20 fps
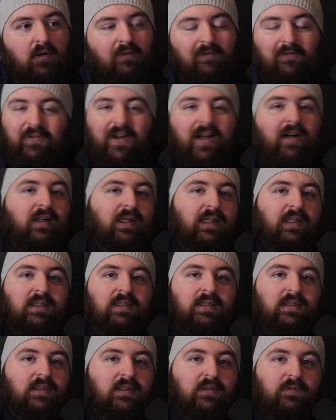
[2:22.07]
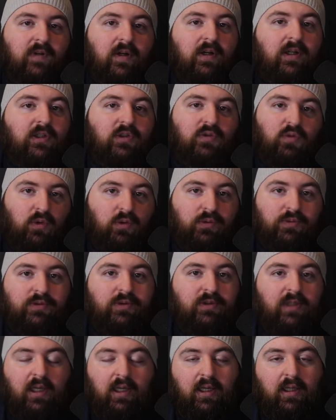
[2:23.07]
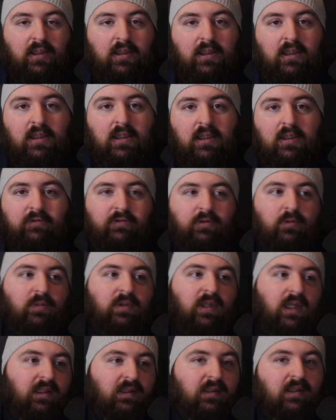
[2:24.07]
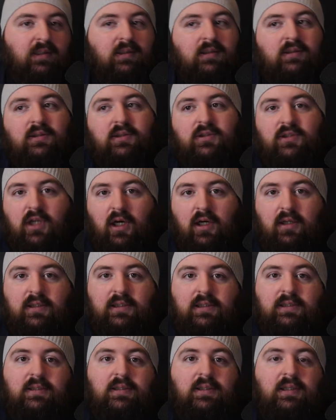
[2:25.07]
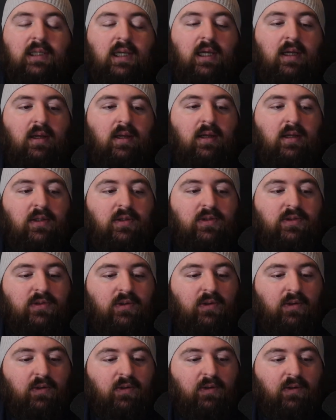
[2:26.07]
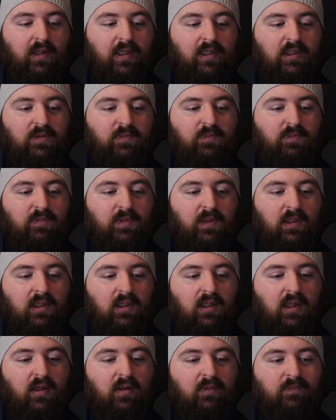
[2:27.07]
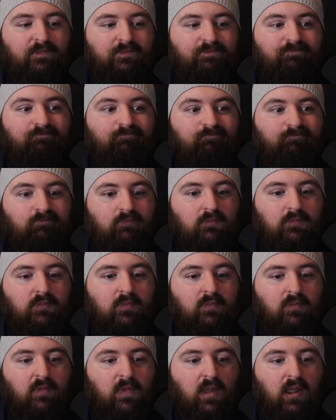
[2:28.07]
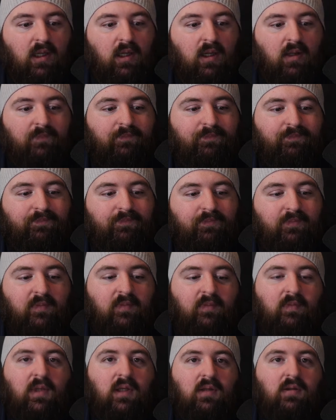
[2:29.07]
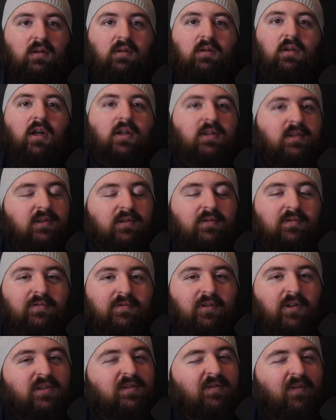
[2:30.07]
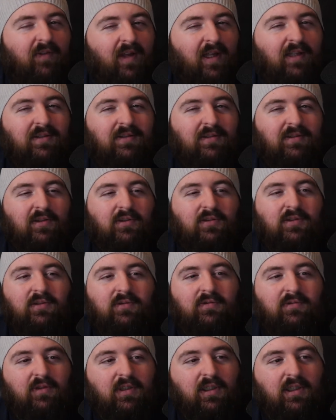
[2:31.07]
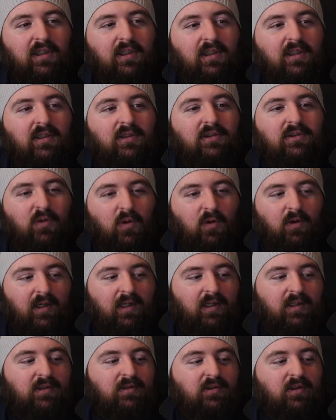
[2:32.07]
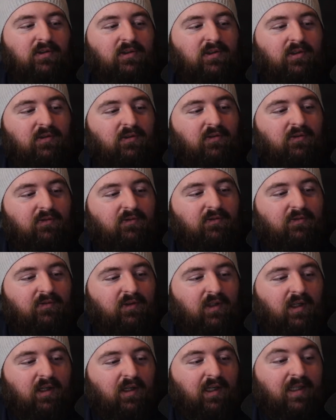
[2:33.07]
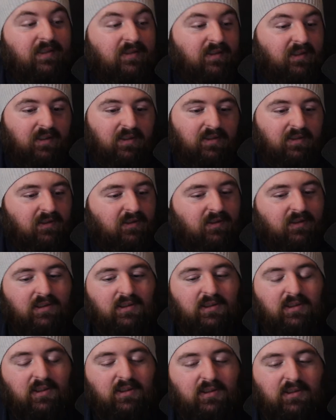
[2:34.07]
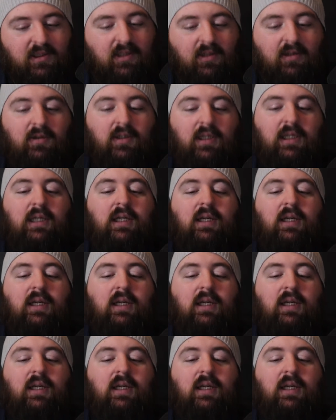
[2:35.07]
various roles from London to Scotland. So it's been so lots of events, lots of stories, lots of incidents, just, you know,